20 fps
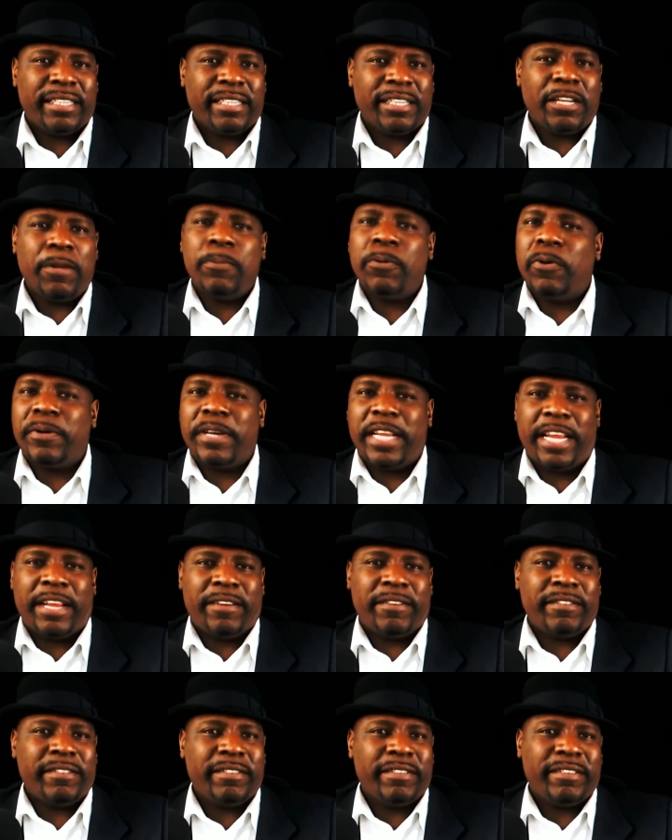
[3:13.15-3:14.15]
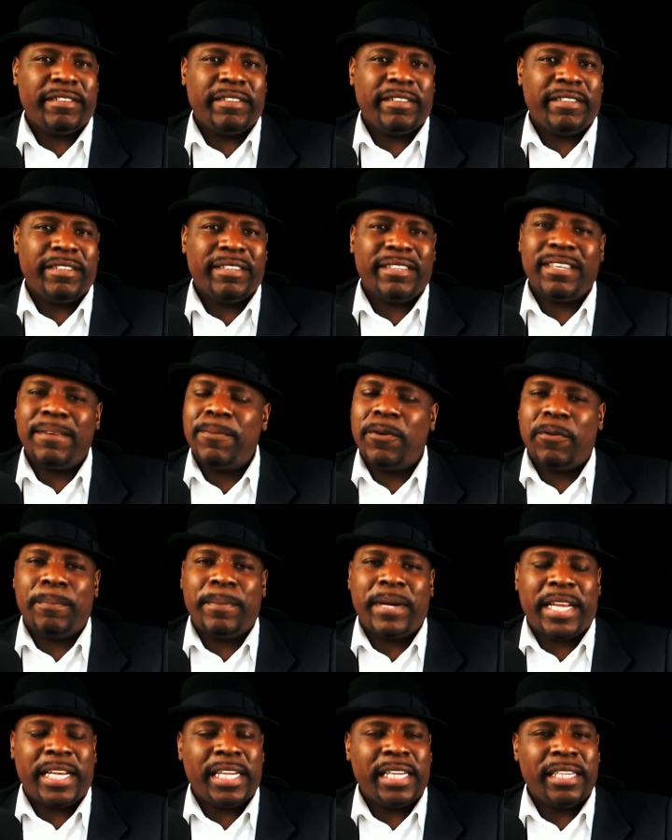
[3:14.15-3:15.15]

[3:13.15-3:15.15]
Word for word: Come on now. Come on, buddy.